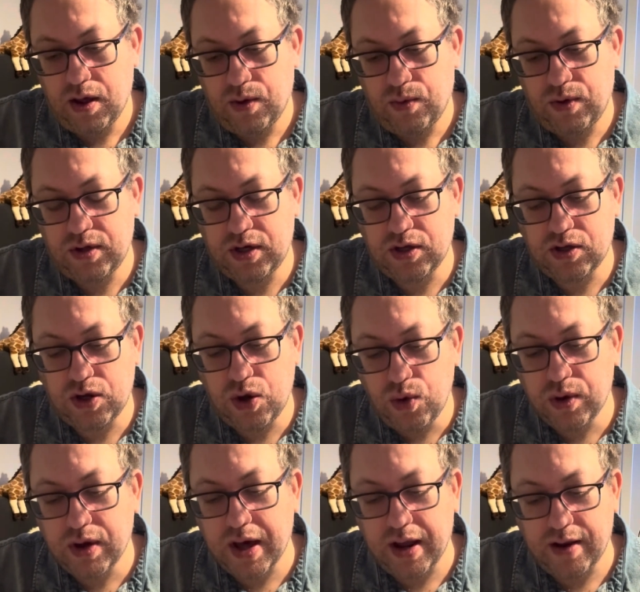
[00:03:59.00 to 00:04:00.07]
which is a new
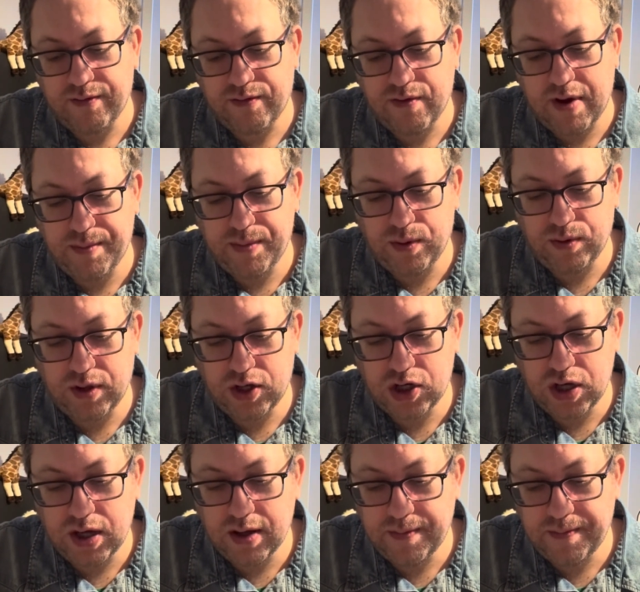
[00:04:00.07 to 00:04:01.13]
colour for Apple this
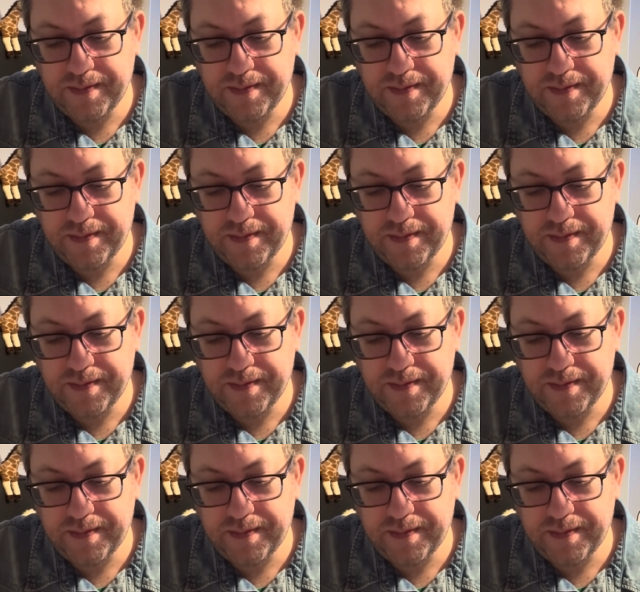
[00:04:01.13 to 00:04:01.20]
year.